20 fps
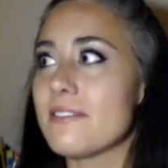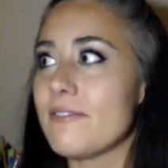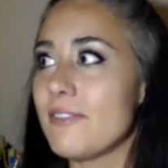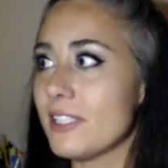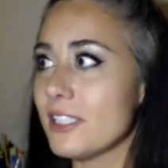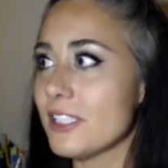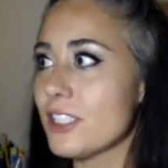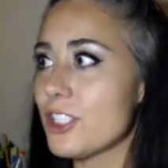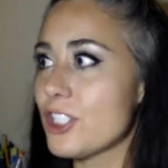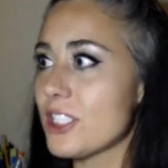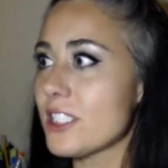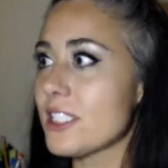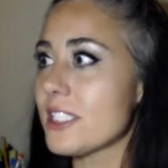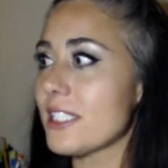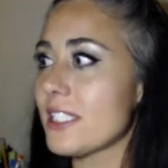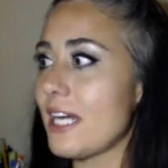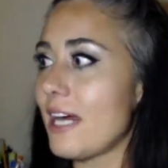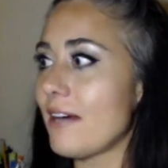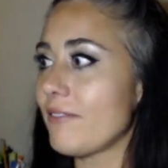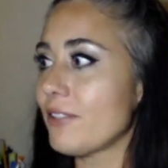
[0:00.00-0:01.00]
villages
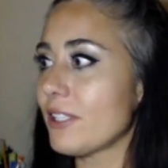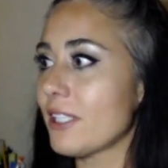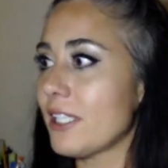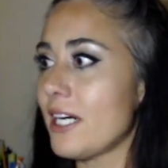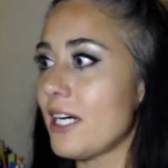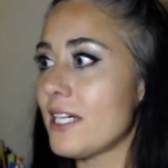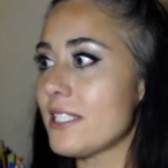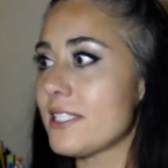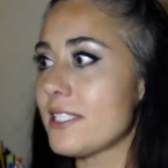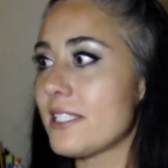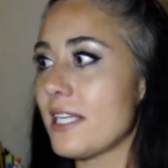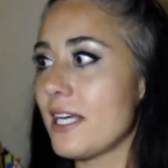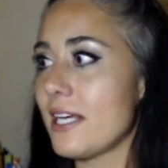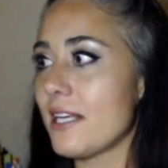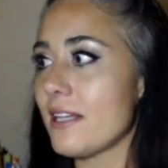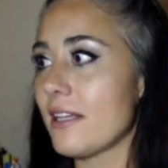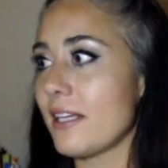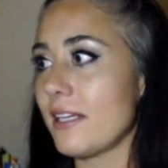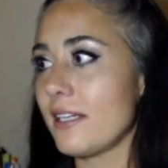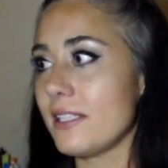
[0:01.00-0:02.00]
in Africa
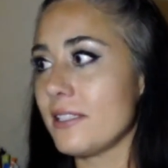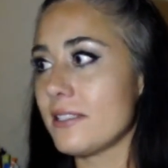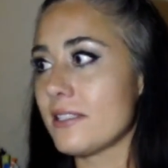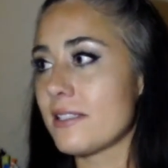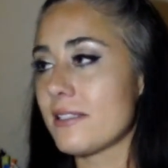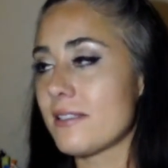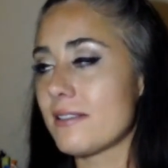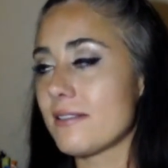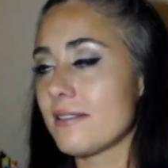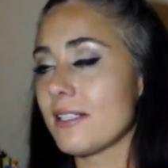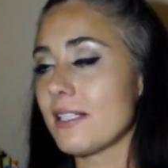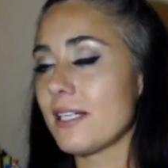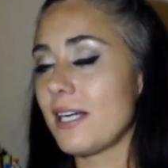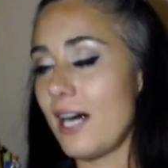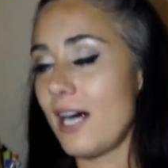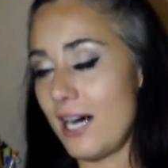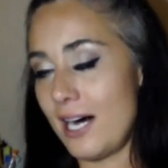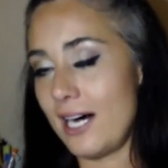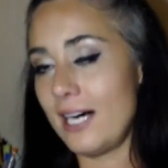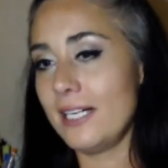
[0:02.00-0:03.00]
say that it's
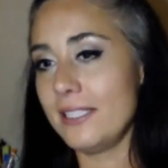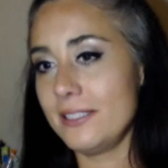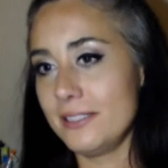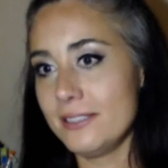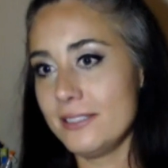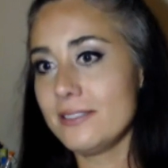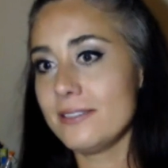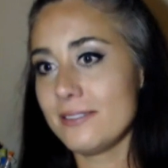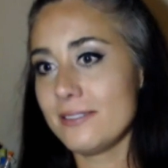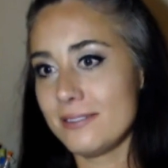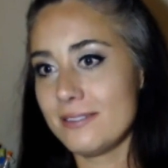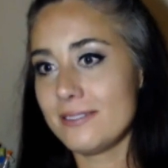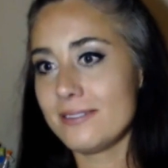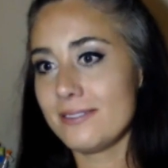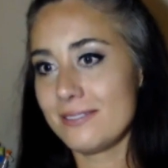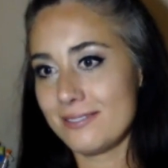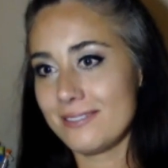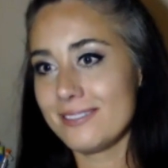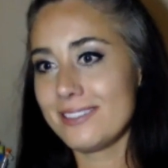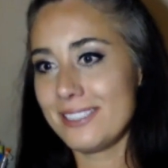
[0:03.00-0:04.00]
God,
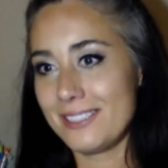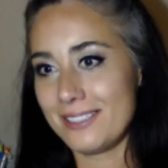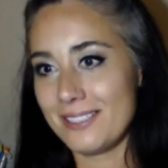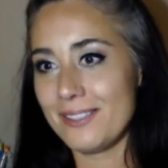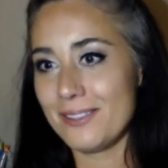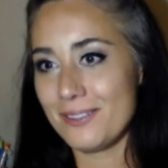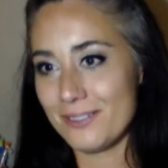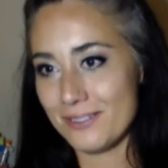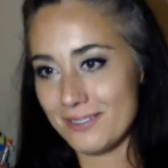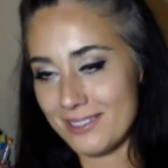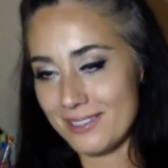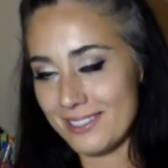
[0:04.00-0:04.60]
that